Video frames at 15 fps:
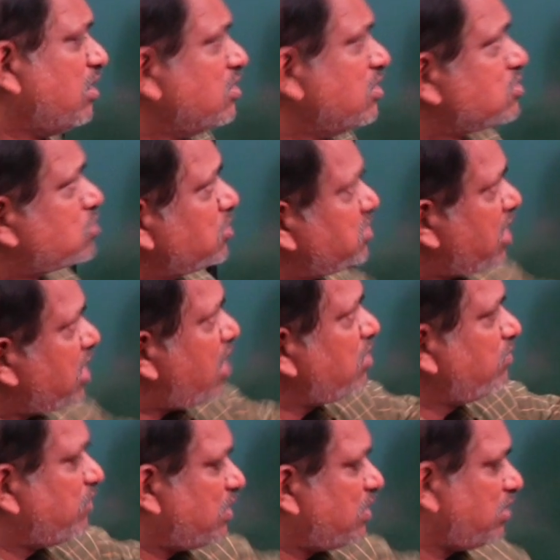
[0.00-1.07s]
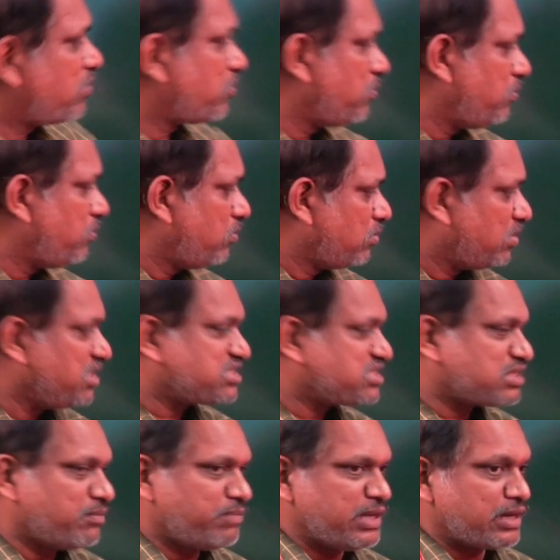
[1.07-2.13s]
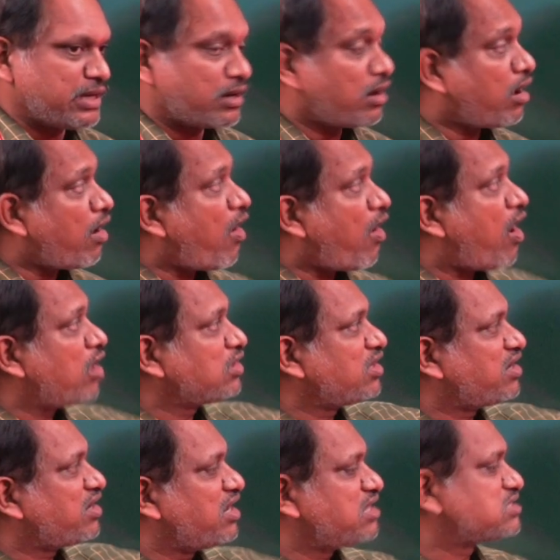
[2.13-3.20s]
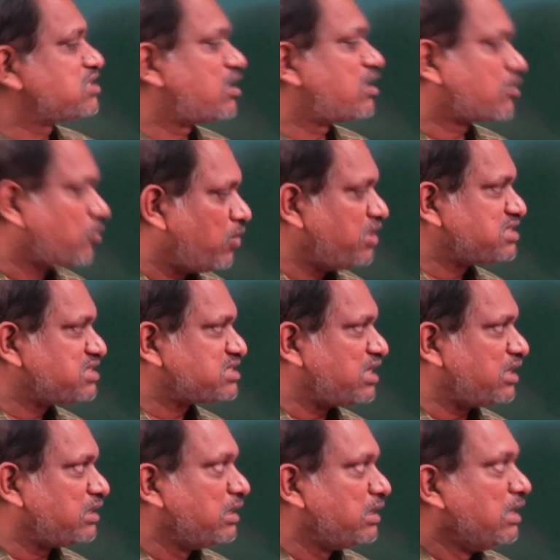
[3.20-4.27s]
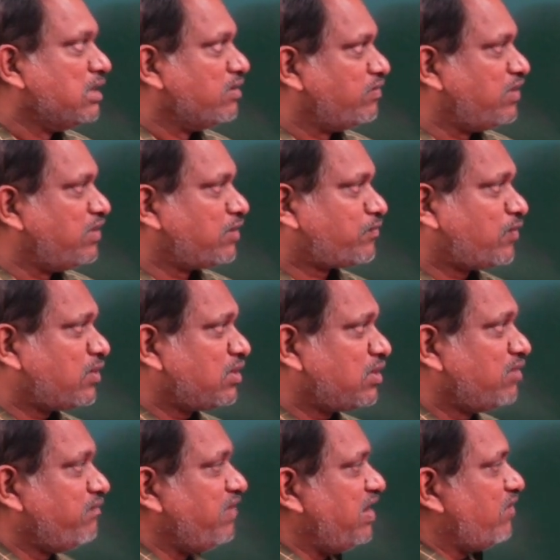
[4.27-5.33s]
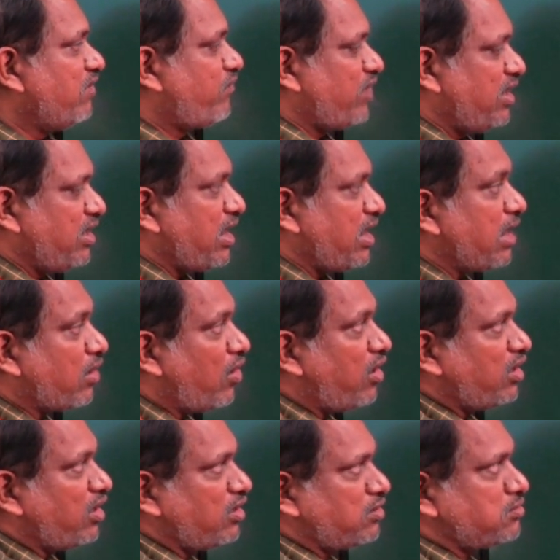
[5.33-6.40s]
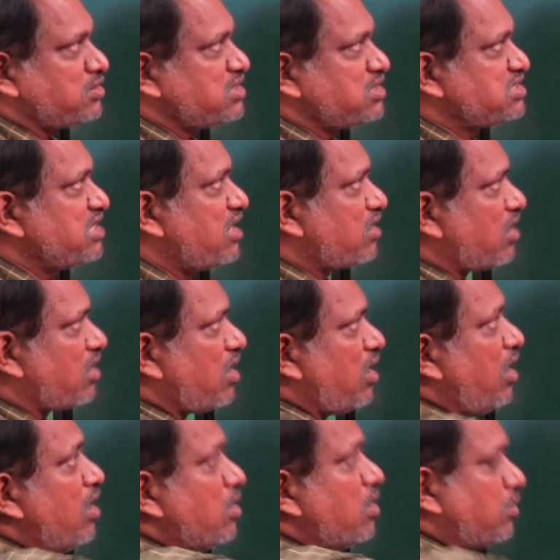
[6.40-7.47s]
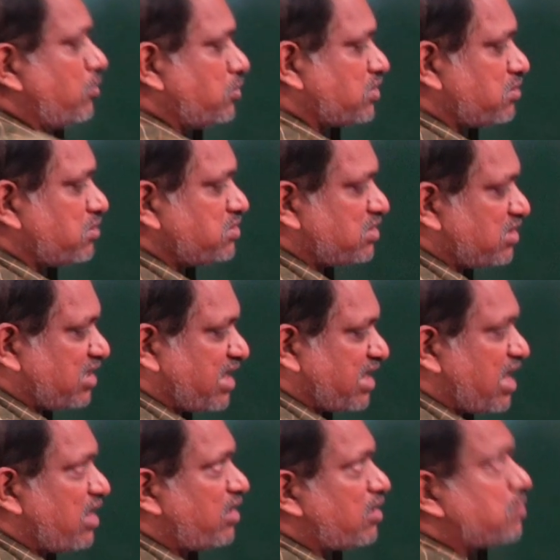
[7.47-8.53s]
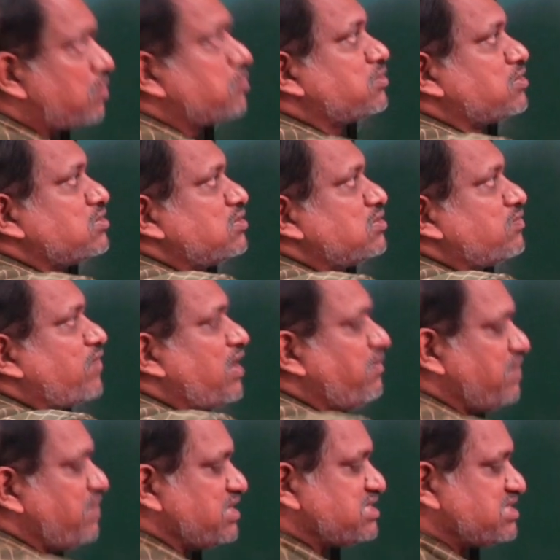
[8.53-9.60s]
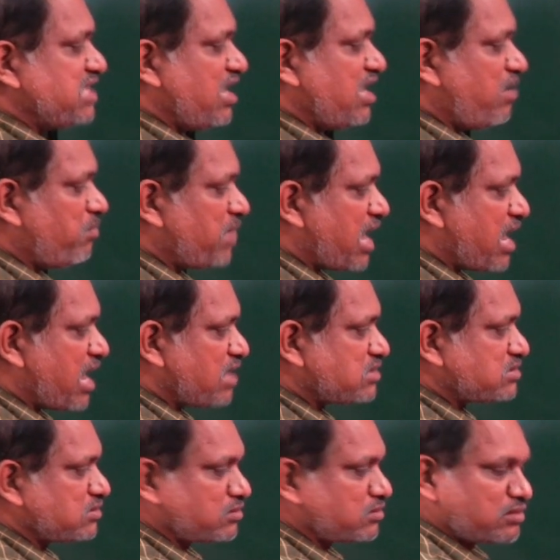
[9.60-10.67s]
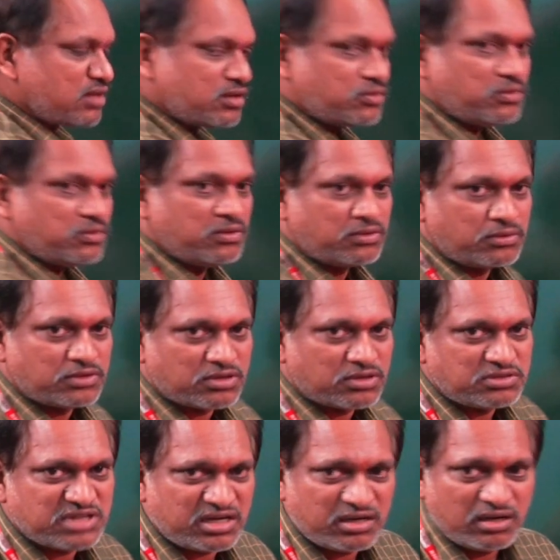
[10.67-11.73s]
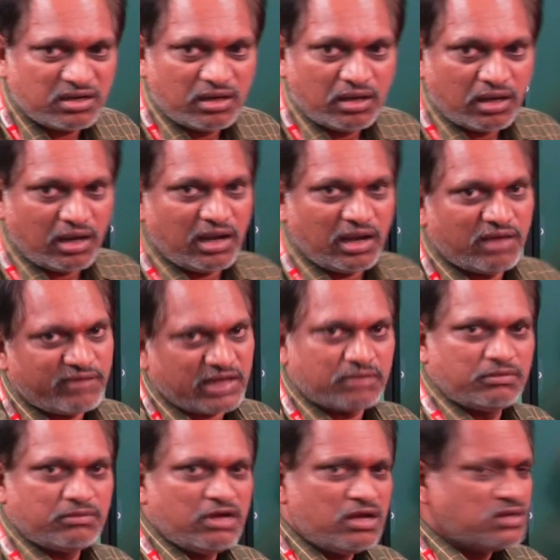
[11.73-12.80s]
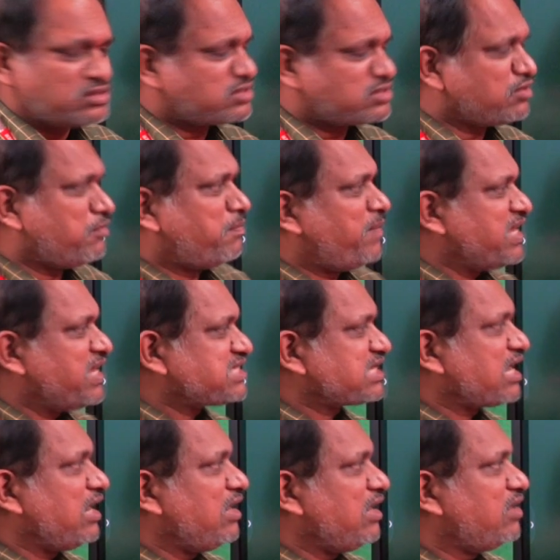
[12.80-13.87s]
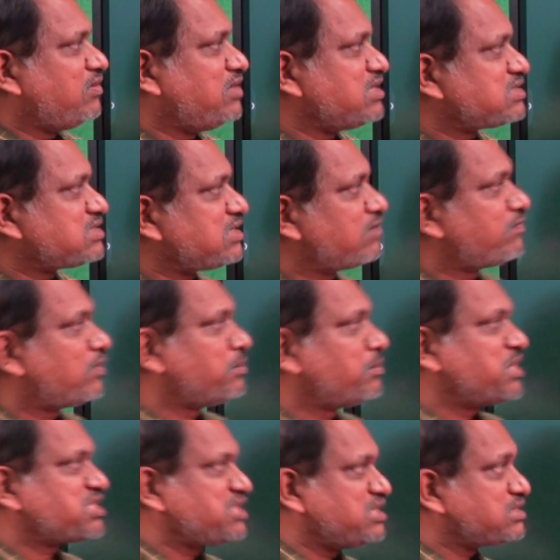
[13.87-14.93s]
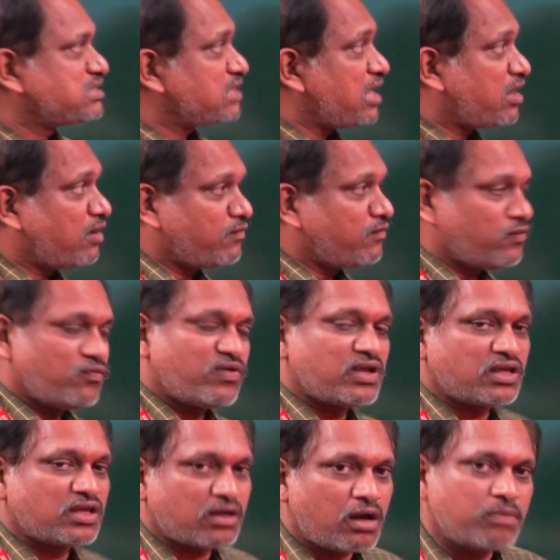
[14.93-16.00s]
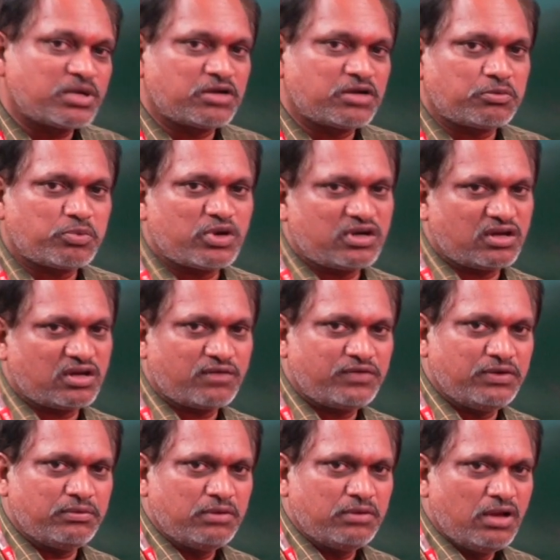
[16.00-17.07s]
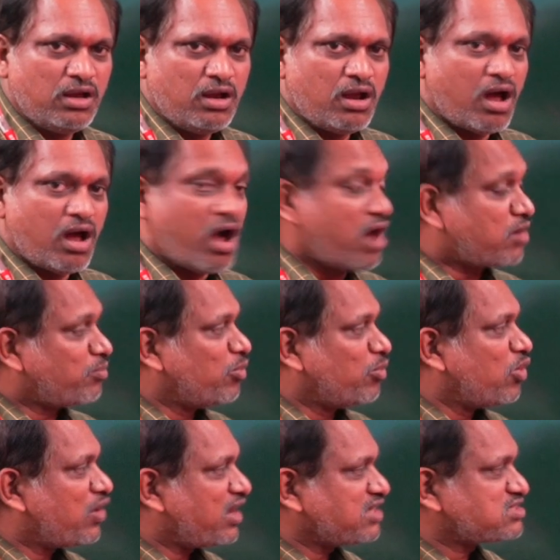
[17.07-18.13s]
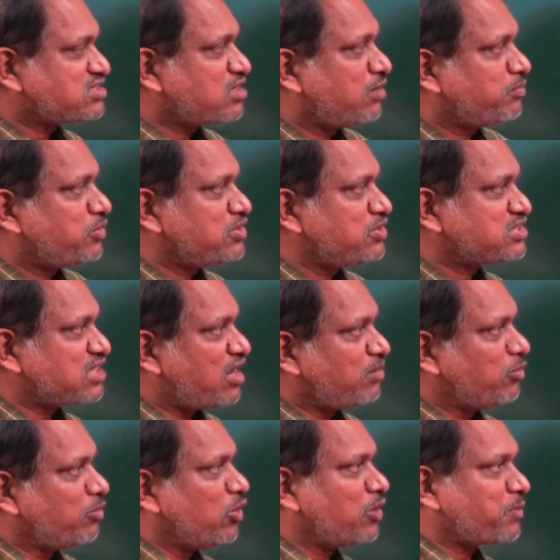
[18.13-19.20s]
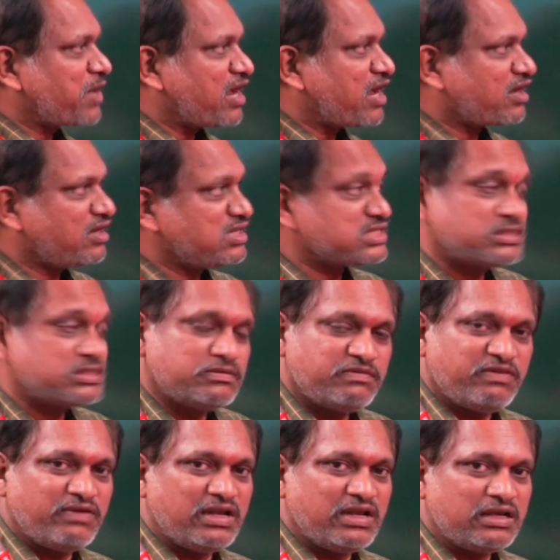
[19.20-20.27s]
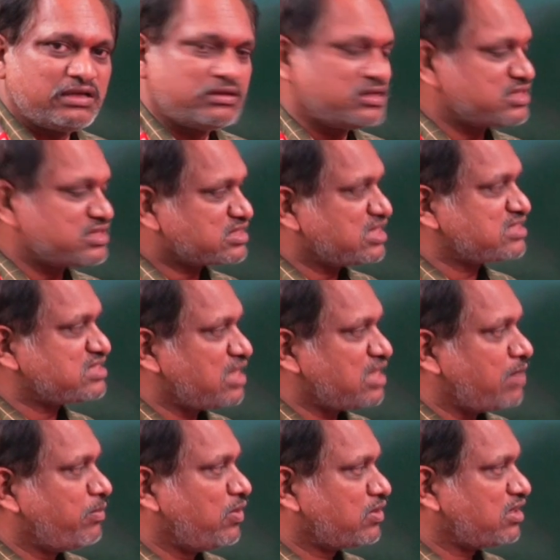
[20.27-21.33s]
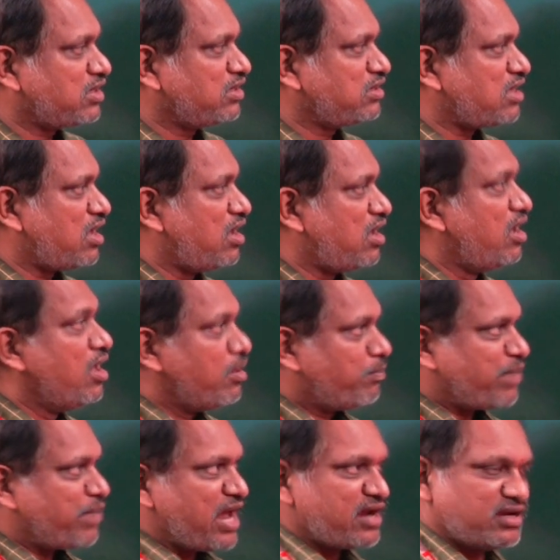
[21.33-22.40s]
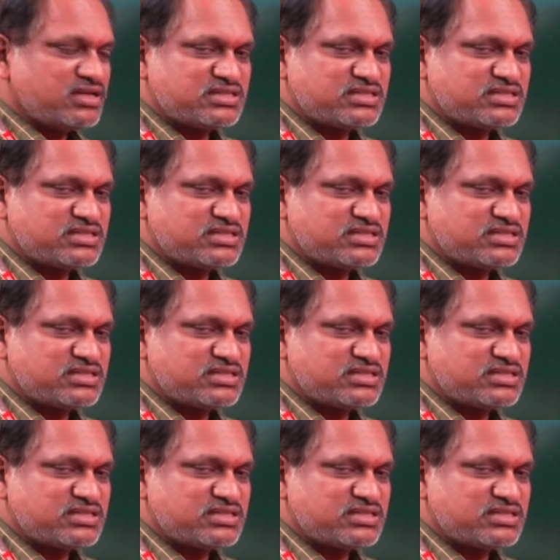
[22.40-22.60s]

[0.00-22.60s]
So January to December all the dates are coincide, therefore we defined according to this data the calendar 2005 is same as the 2011. So basically this information is enough for the competitive point of view. Or more examples and more practice we will discuss about in the practice